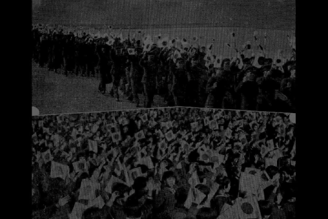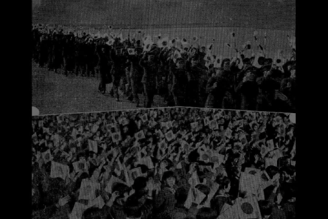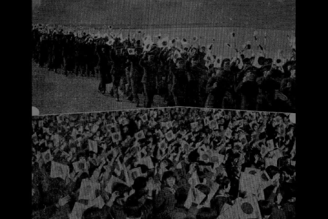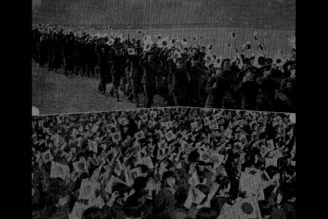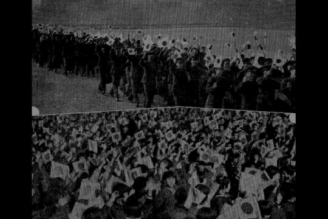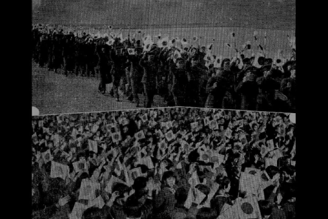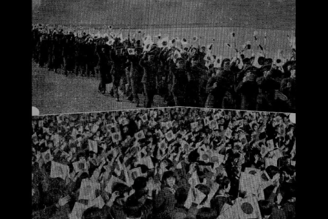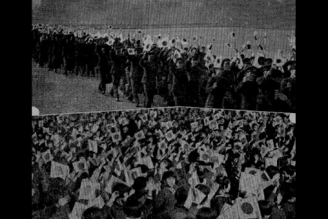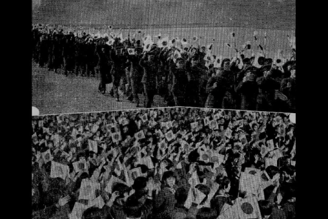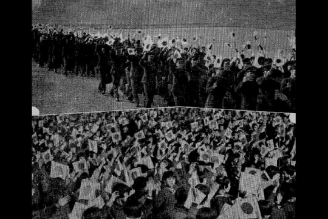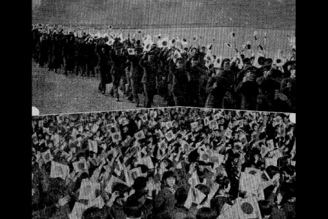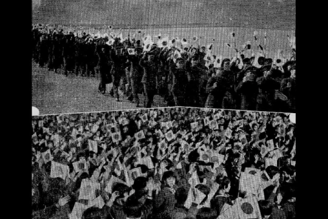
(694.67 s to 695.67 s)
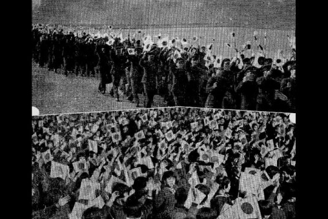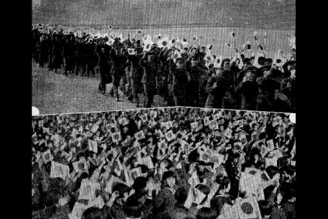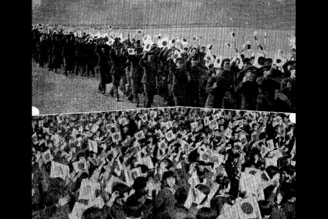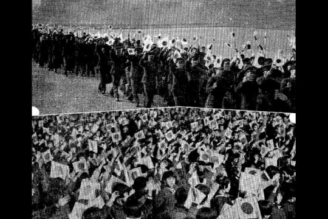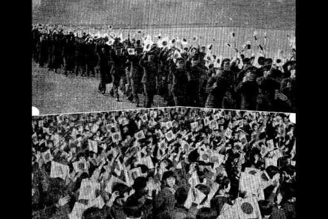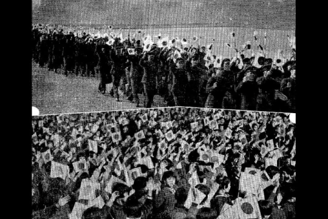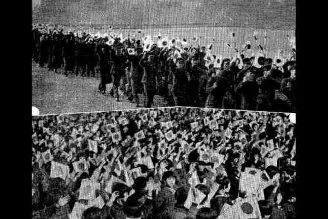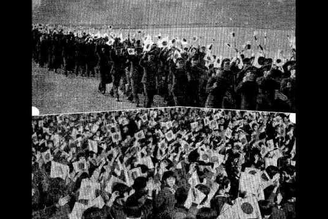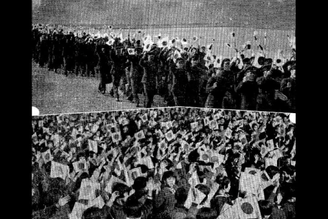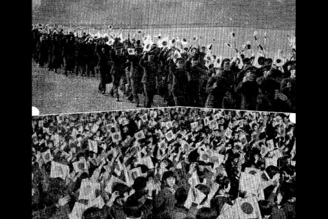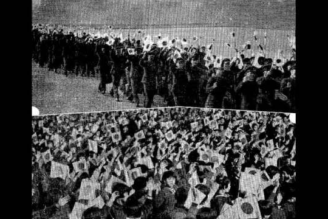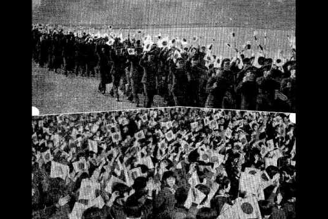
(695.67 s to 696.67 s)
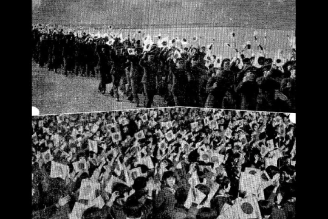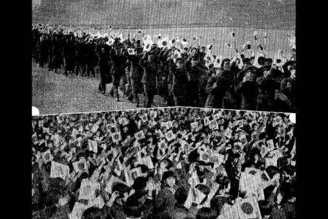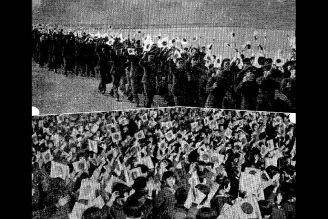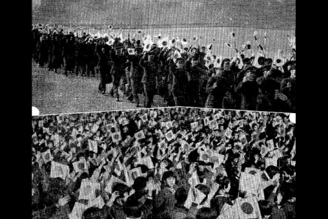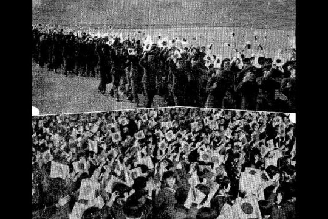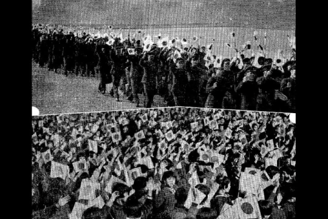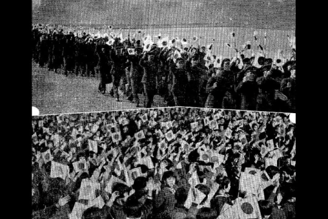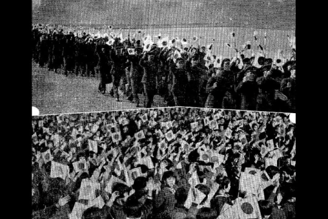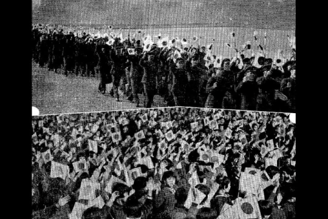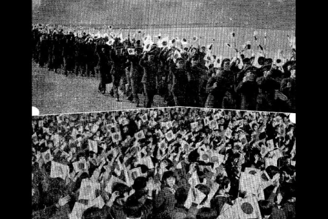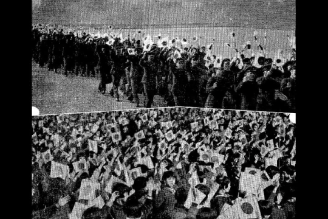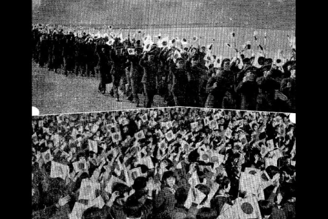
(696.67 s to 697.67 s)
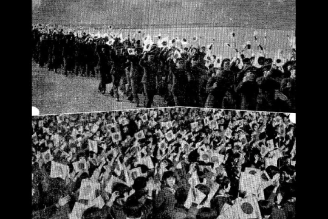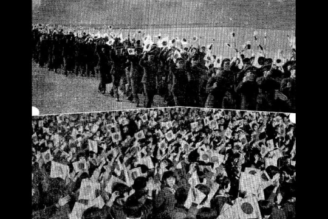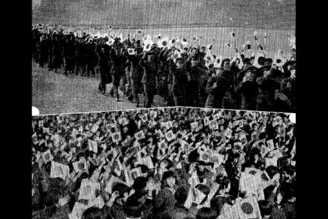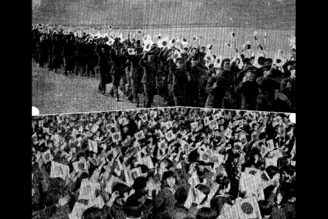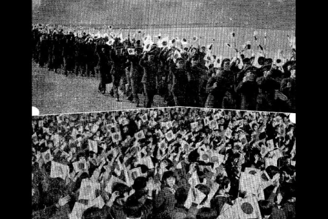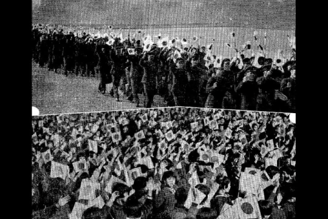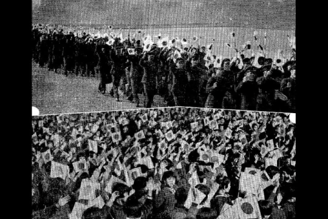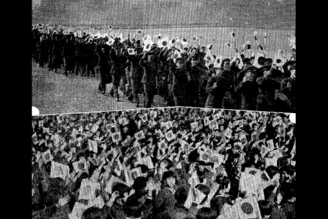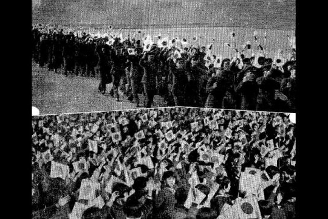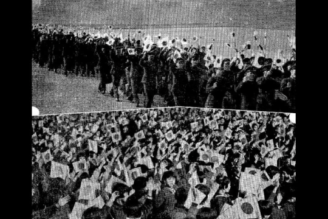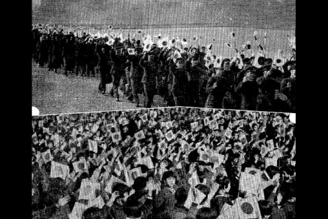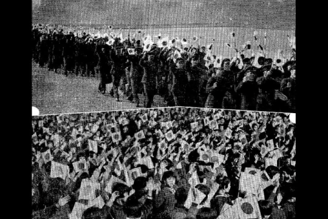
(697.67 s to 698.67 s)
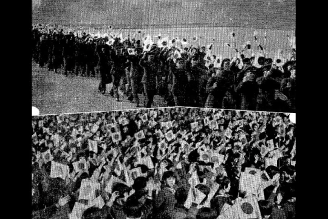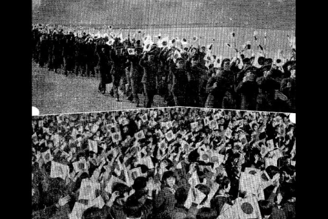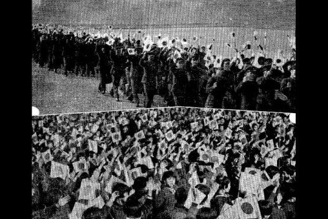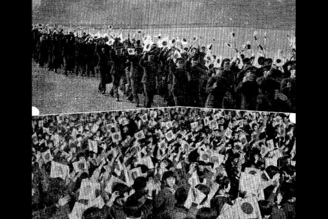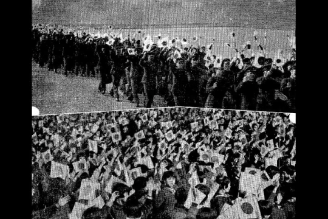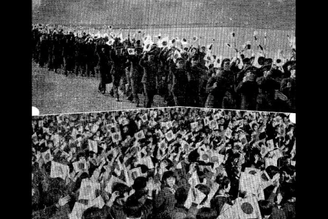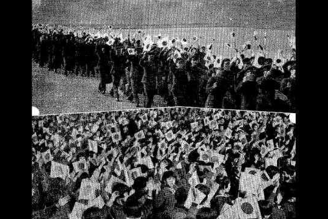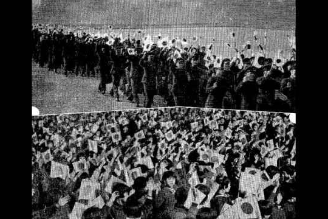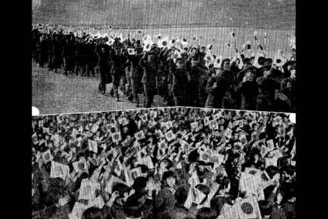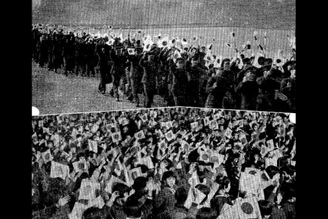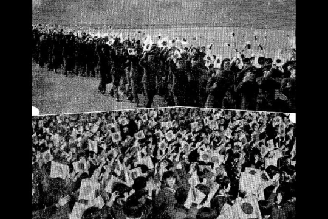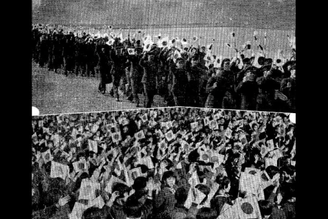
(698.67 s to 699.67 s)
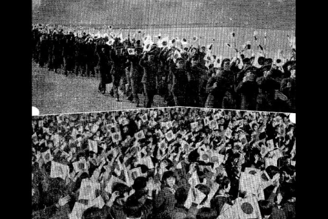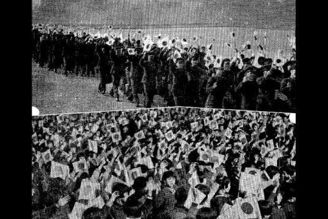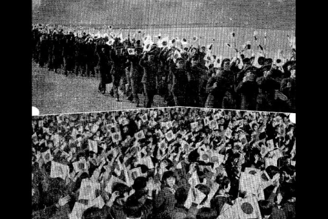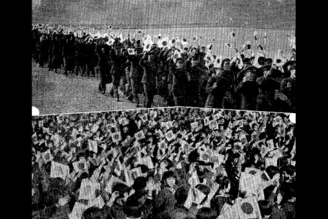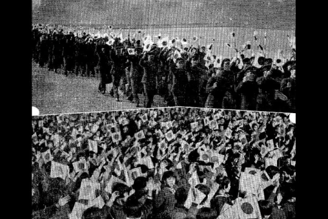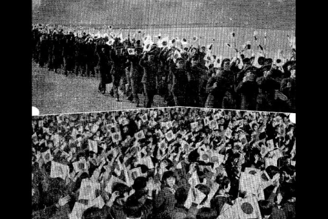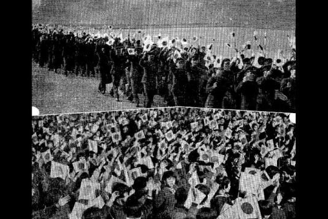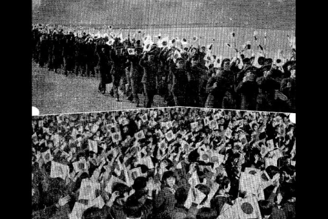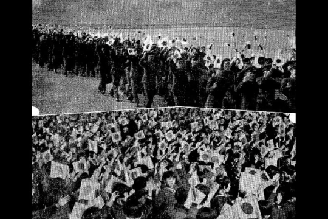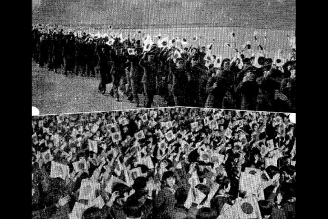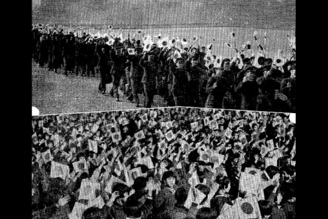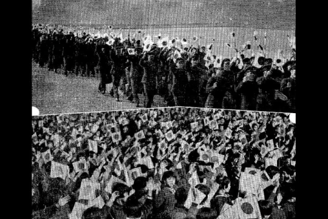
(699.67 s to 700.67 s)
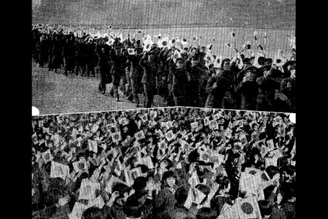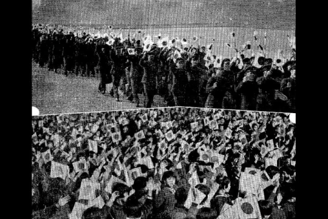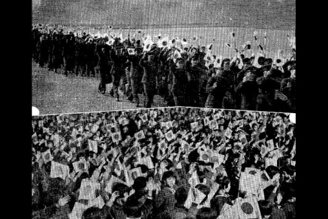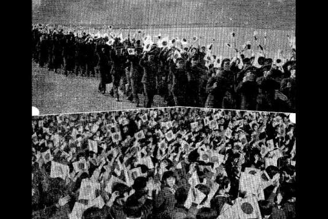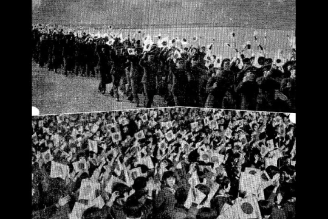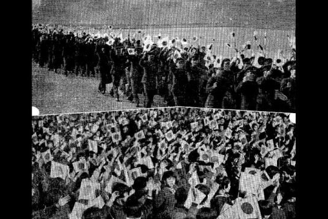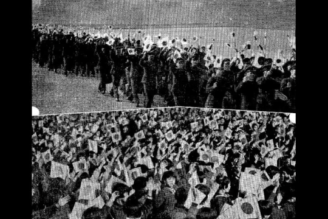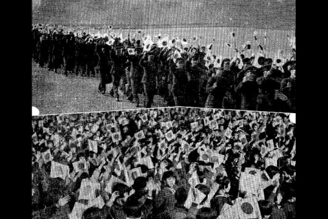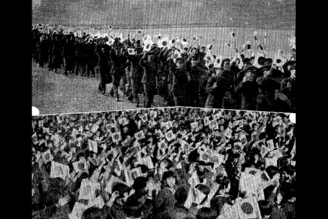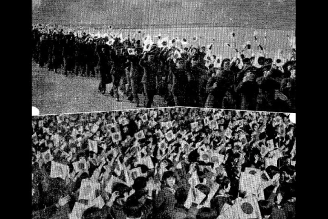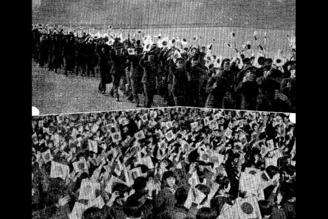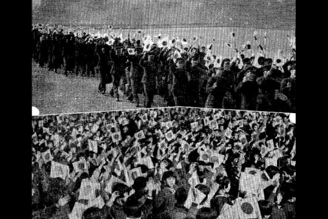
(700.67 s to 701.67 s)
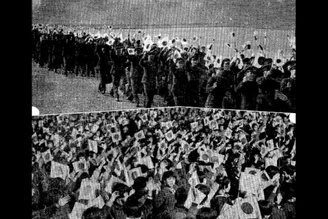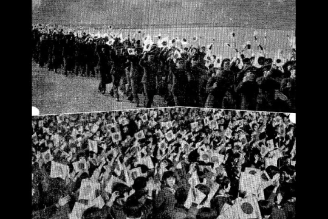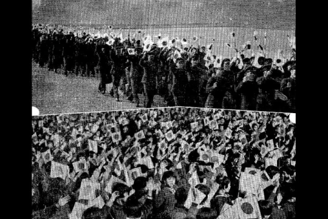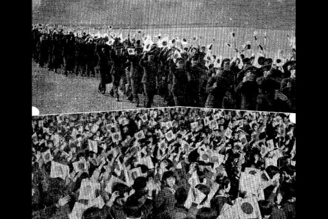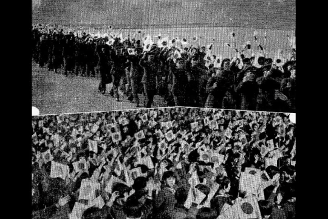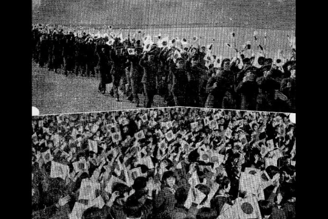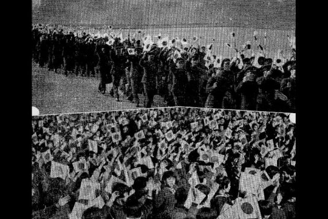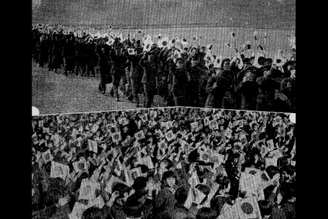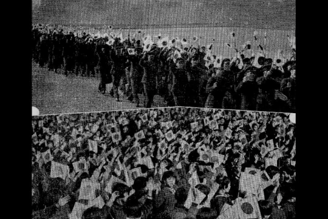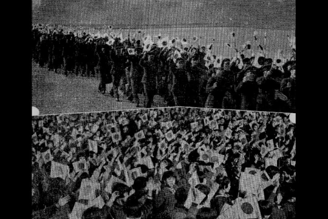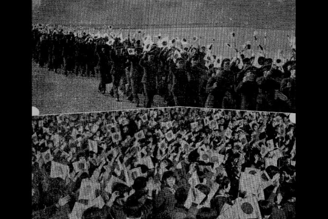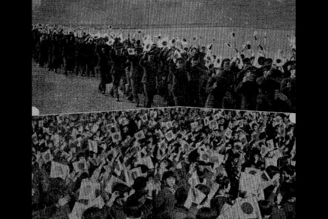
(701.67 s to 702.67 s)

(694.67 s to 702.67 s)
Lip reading: Nobody's mouth can be seen.